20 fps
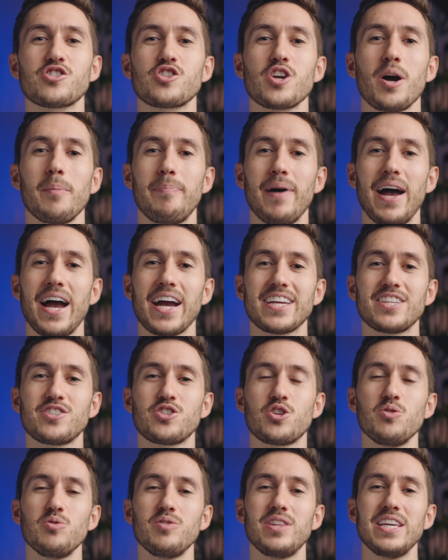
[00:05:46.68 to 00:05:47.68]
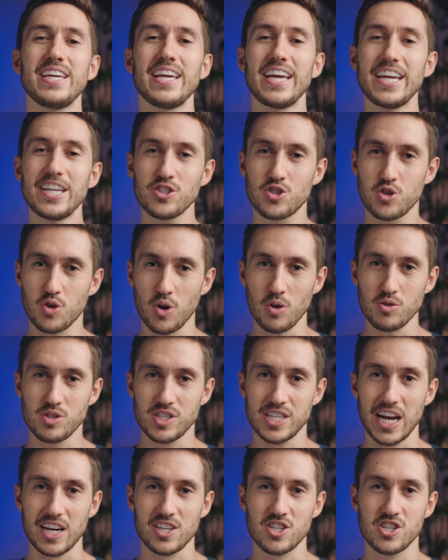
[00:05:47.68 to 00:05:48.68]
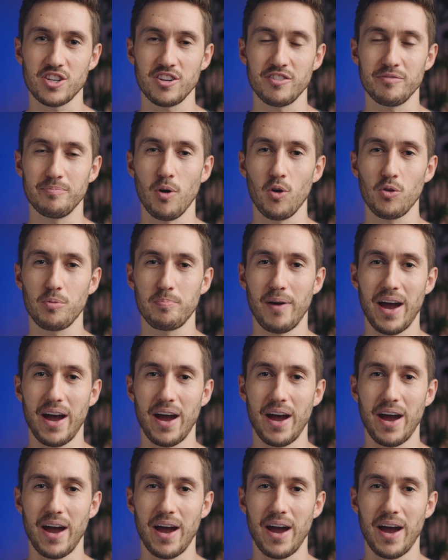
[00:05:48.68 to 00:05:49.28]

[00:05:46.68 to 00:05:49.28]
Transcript: jump back to the intro section of both